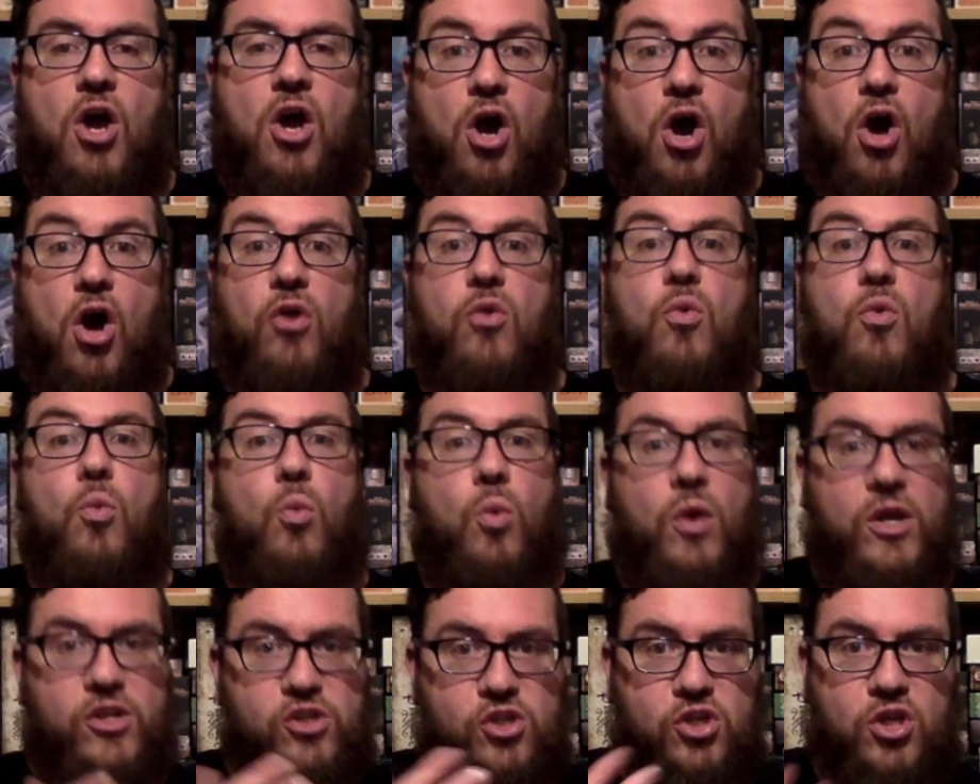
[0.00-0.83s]
on
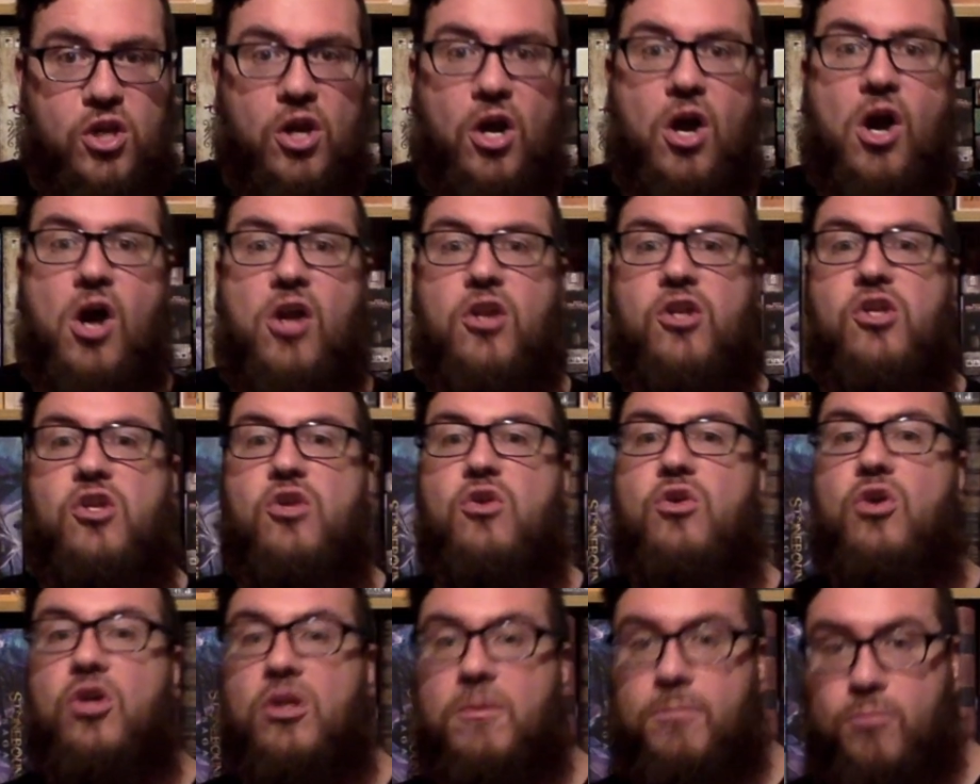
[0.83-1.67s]
which card are
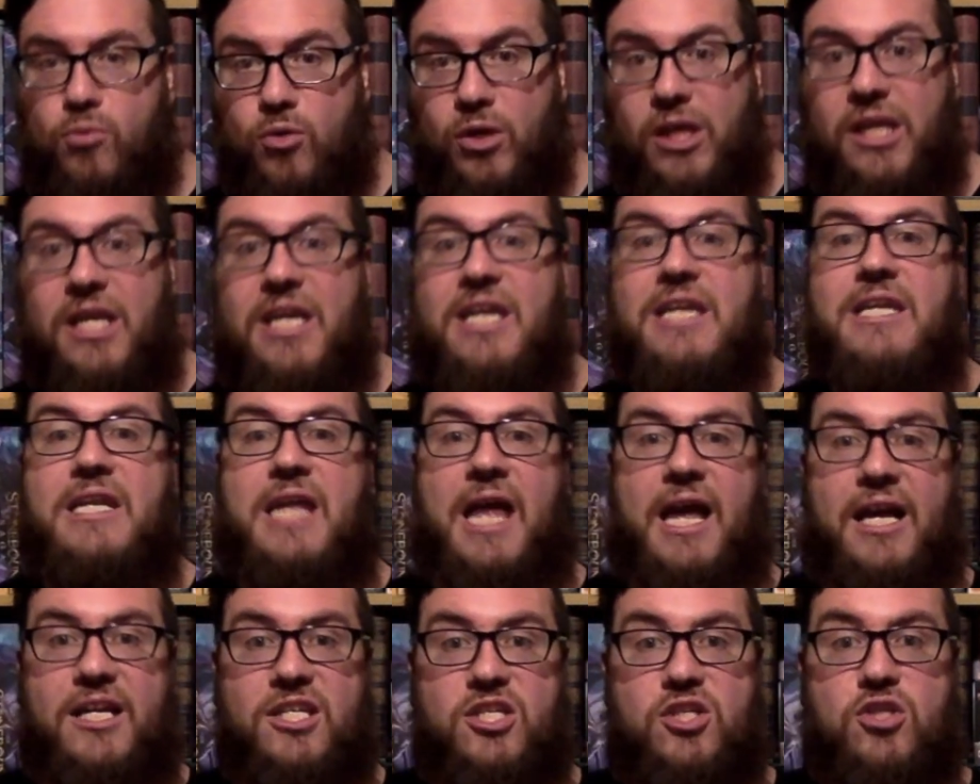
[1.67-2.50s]
you going to bring in
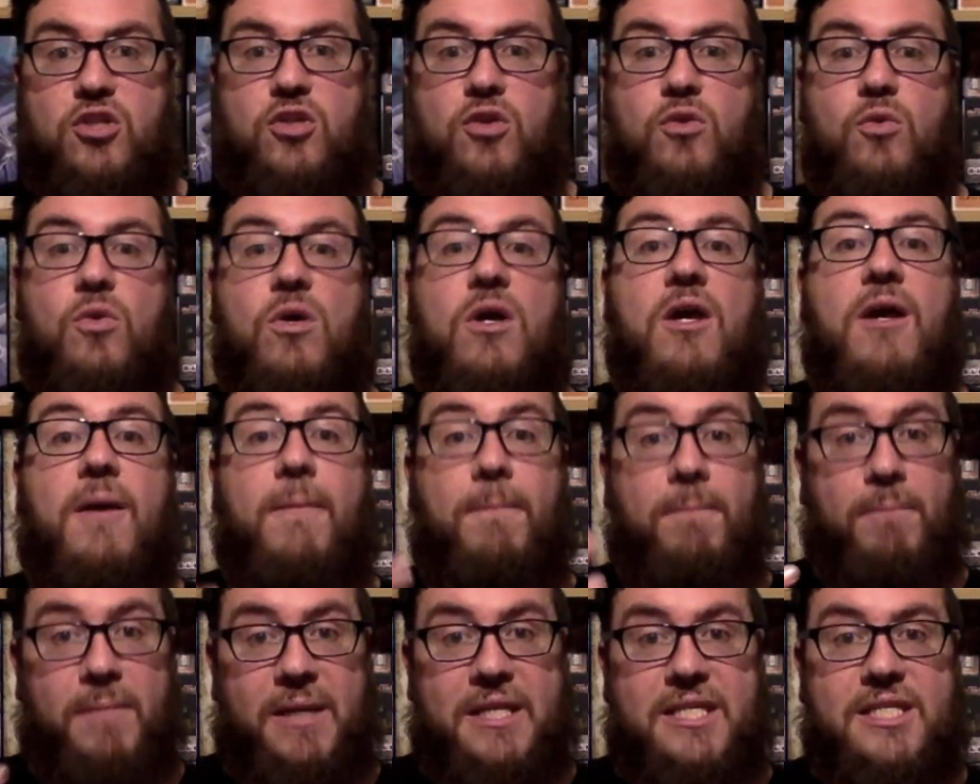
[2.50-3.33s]
next to
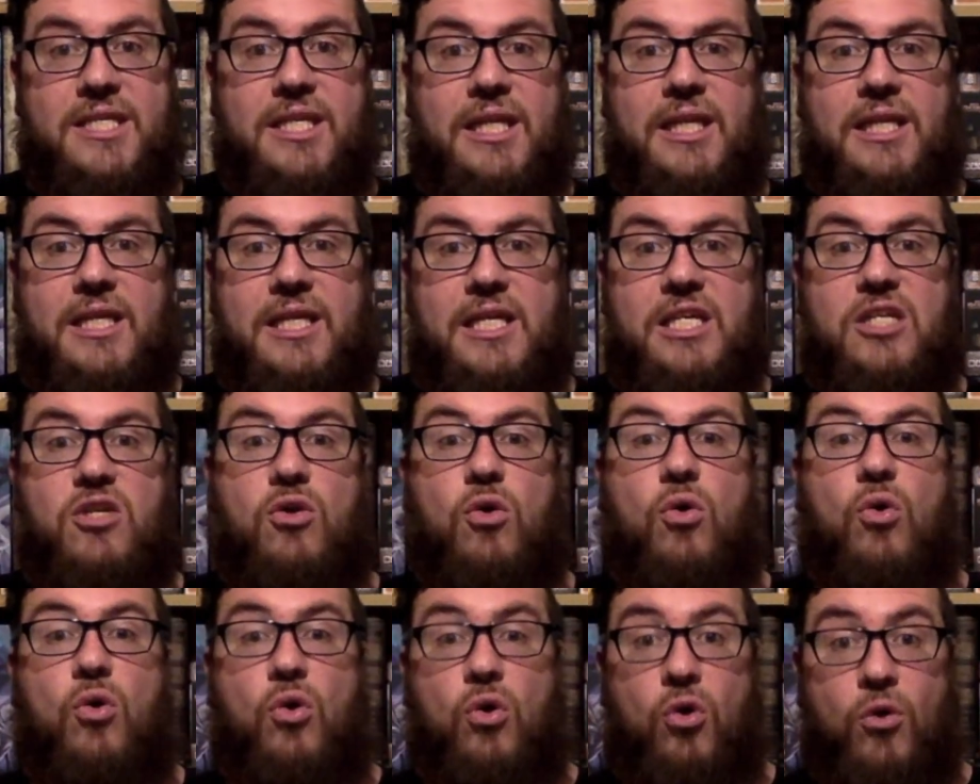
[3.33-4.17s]
mislead
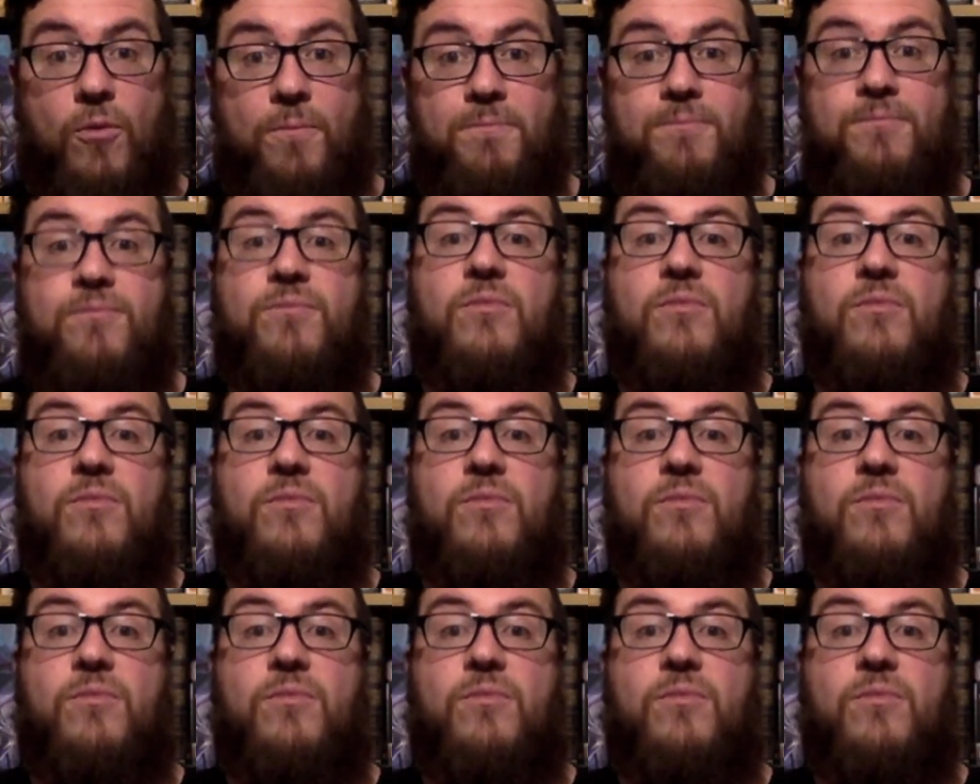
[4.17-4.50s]
or